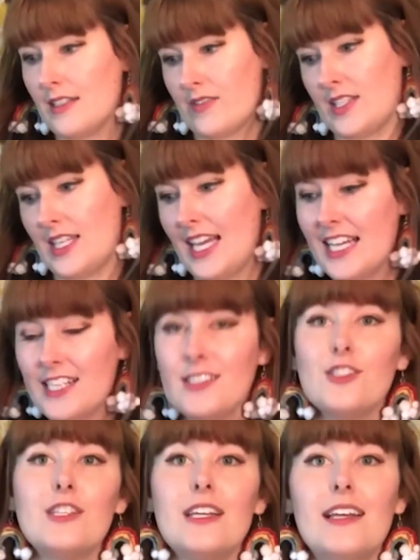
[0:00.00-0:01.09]
of the
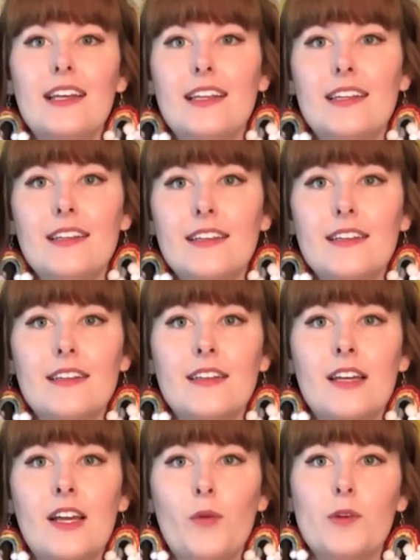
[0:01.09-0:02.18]
engine?
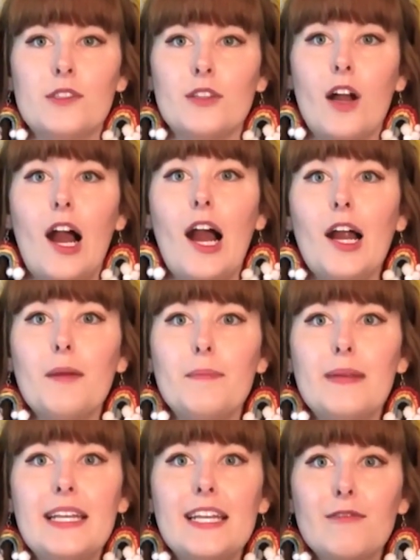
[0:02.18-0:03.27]
Was her heart
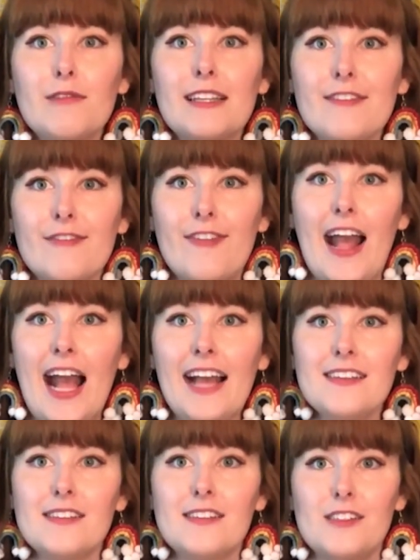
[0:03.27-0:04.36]
beating really
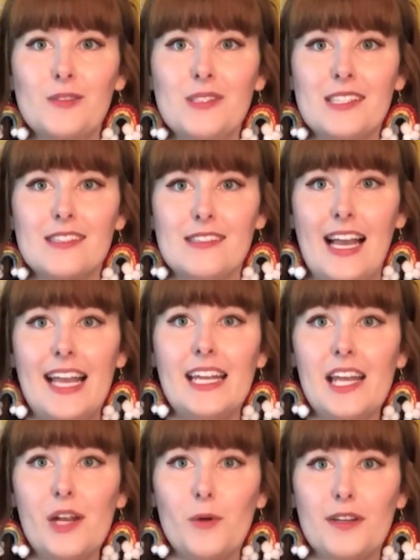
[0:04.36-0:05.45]
fast? She was
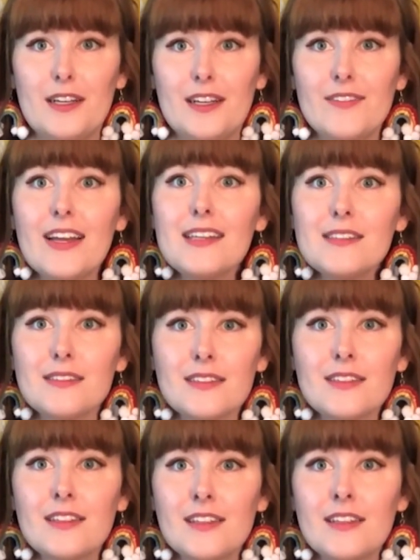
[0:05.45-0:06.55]
excited or nervous?
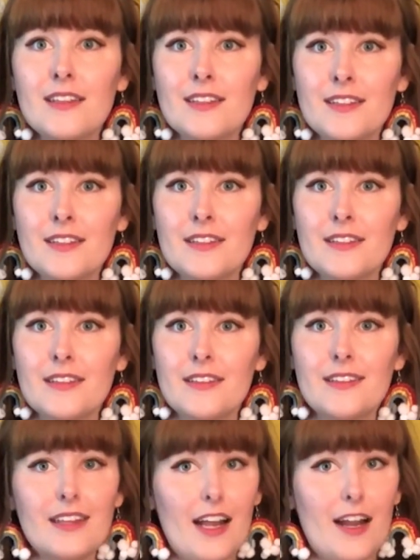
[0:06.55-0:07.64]

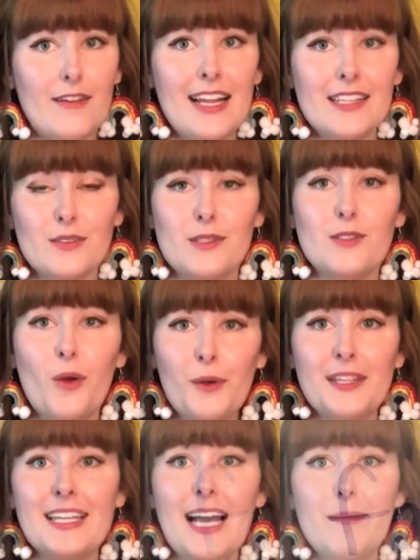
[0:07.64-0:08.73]
Alright, so it's
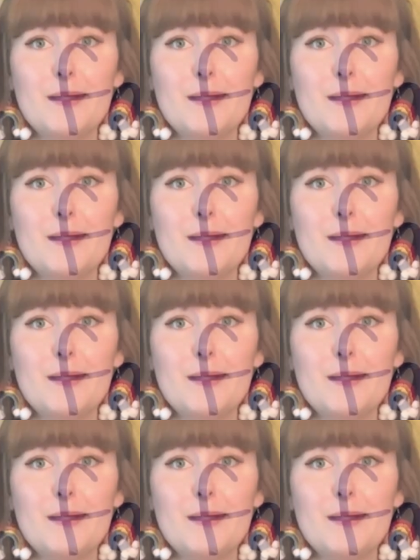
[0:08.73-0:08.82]
totally up